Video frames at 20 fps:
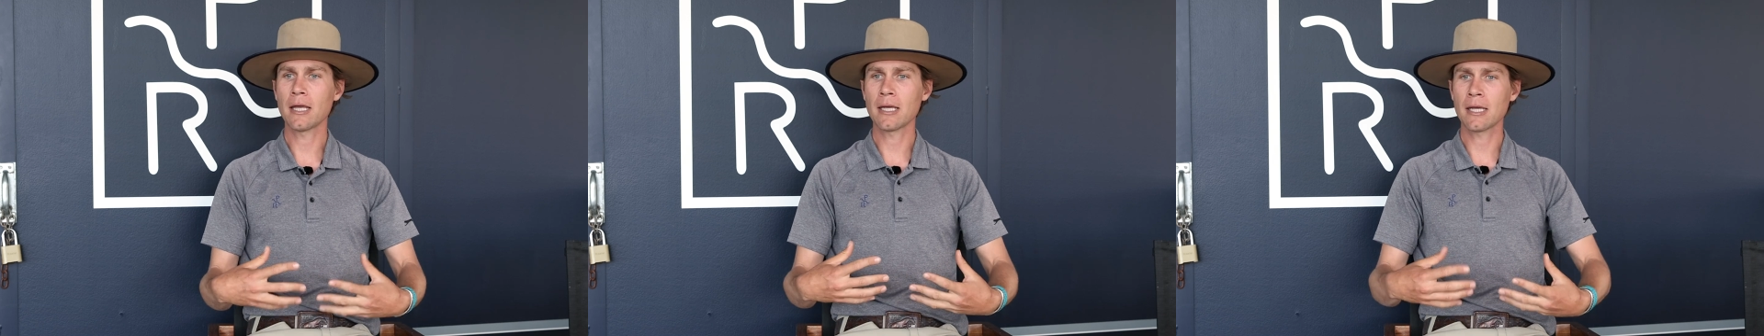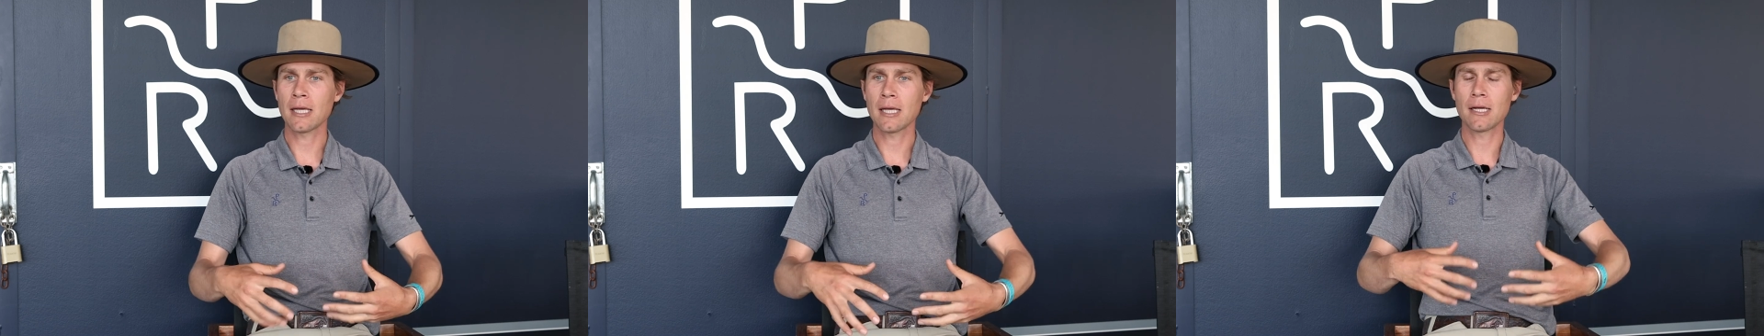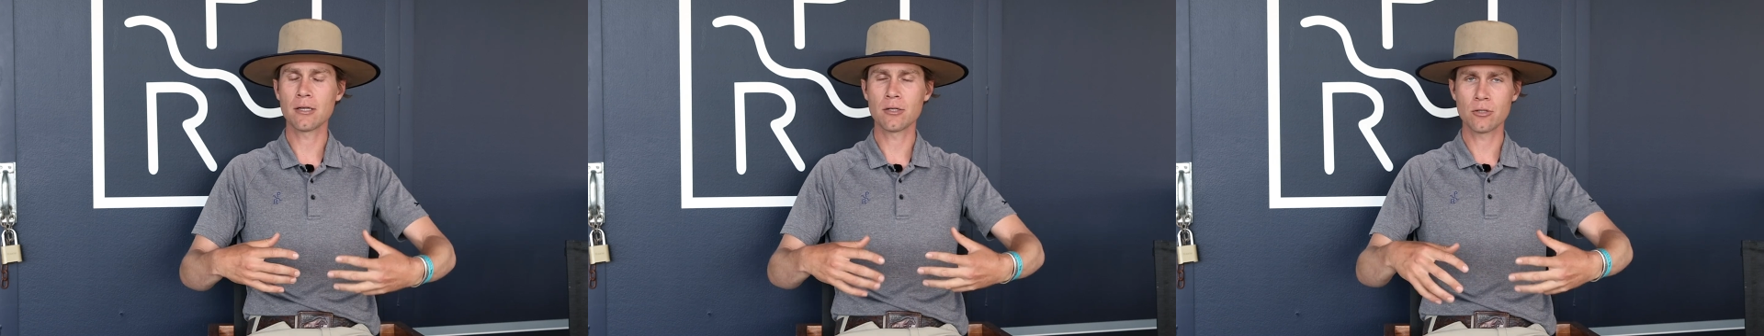
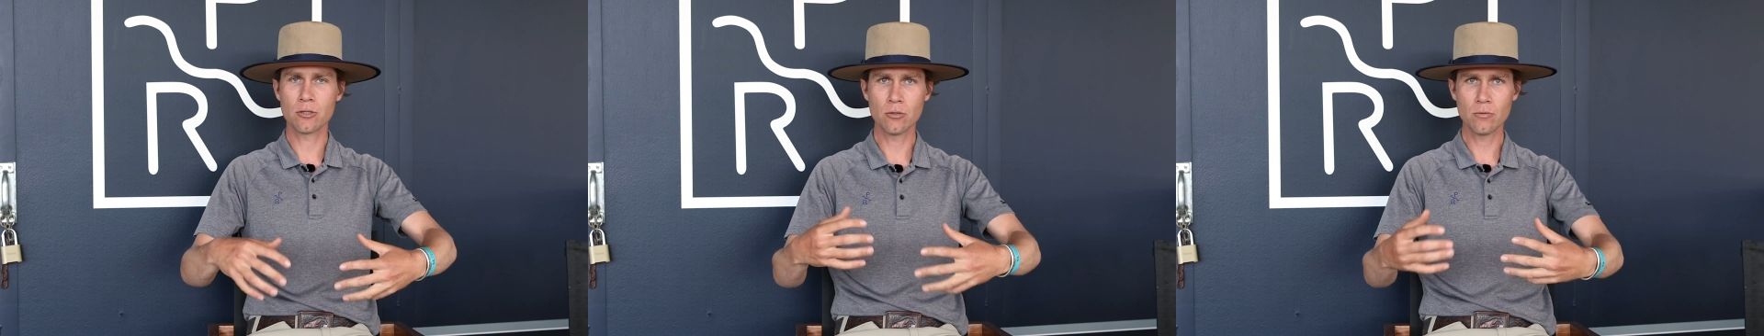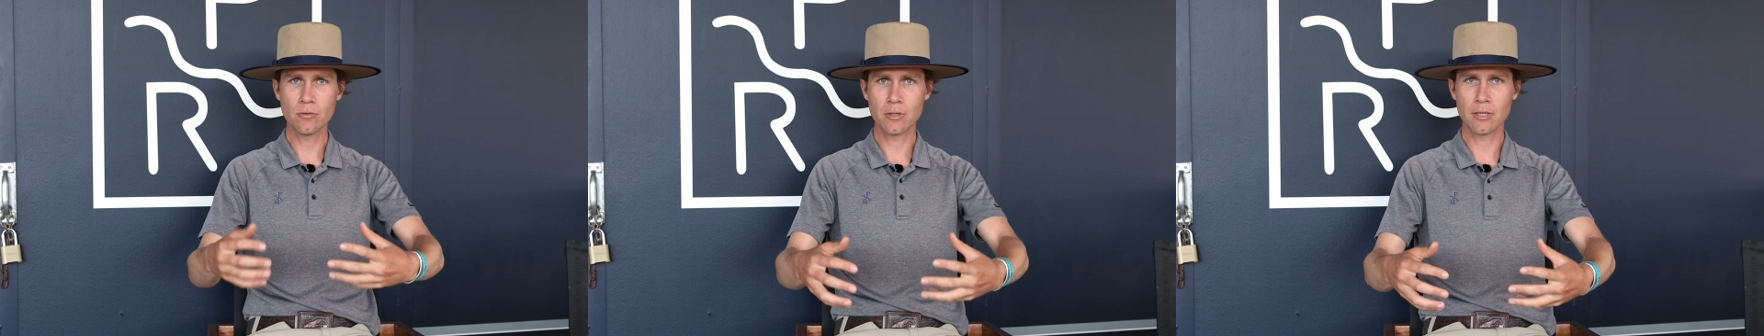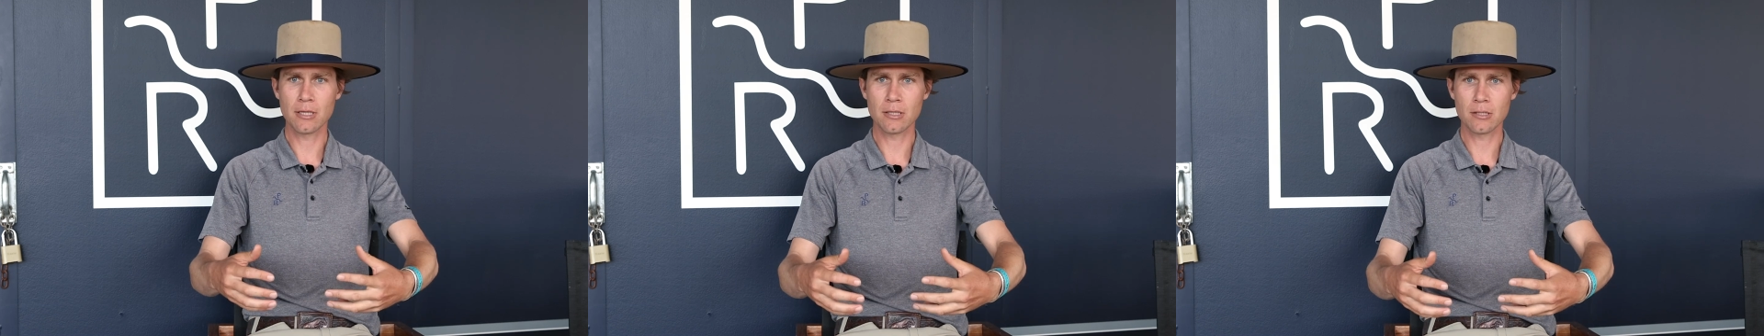can't
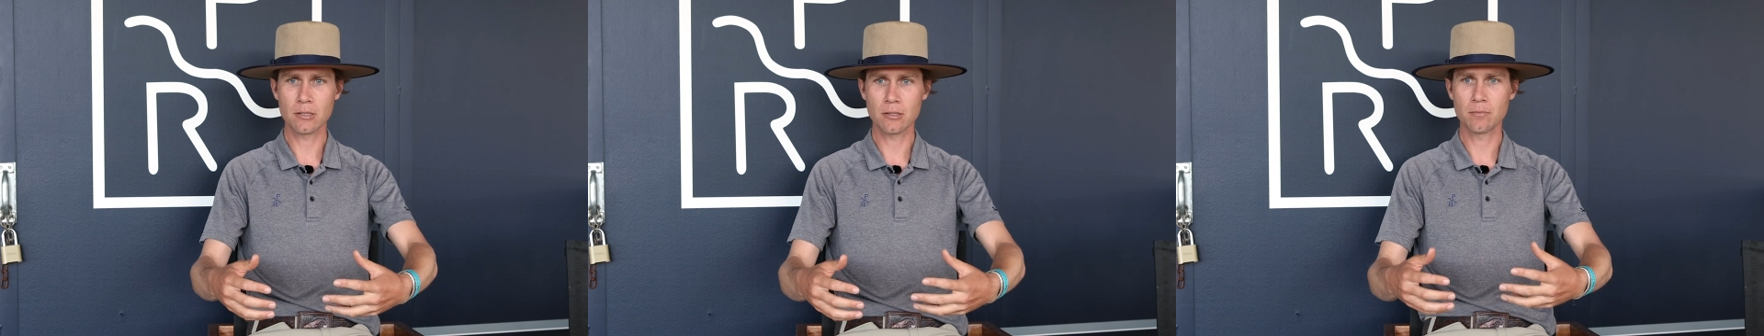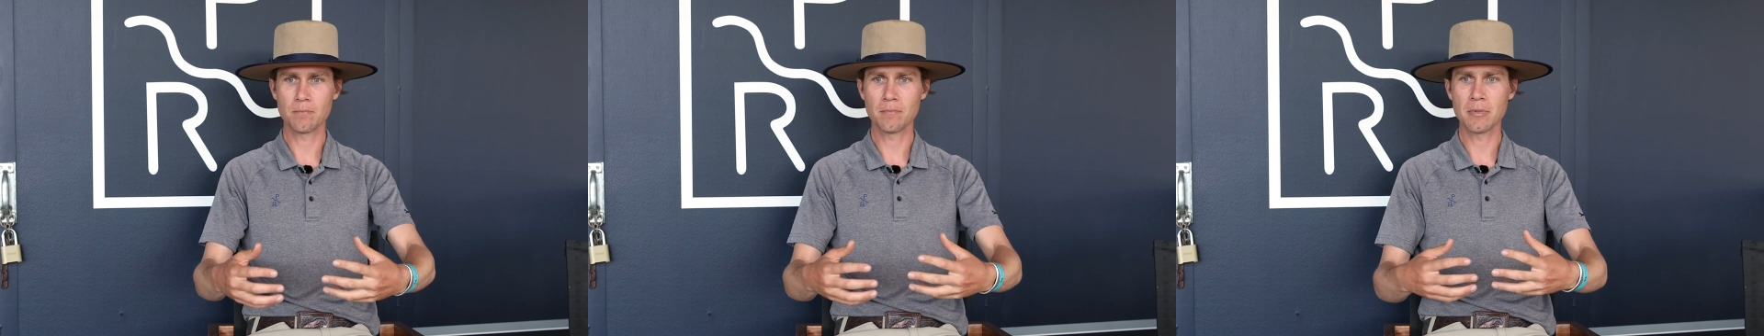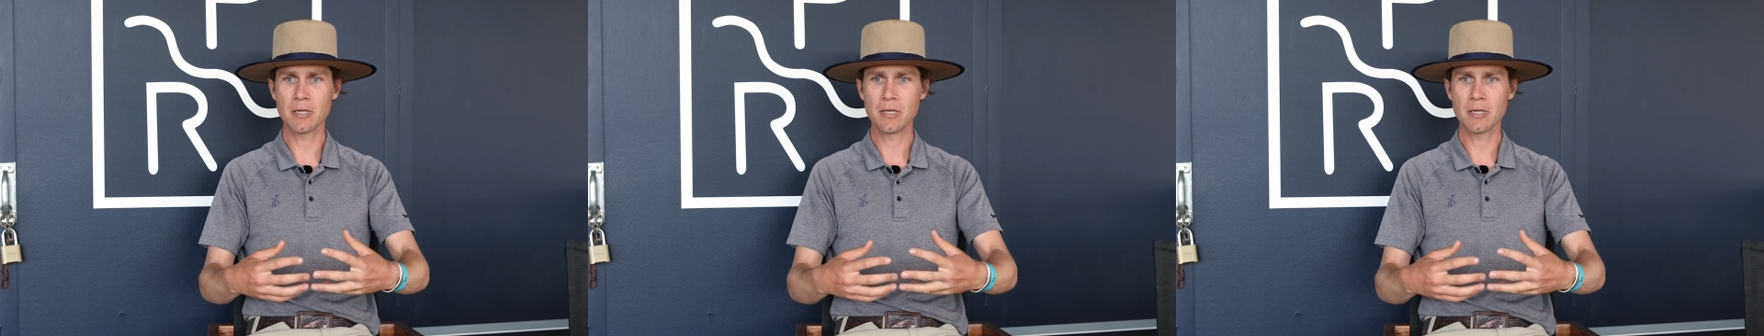do this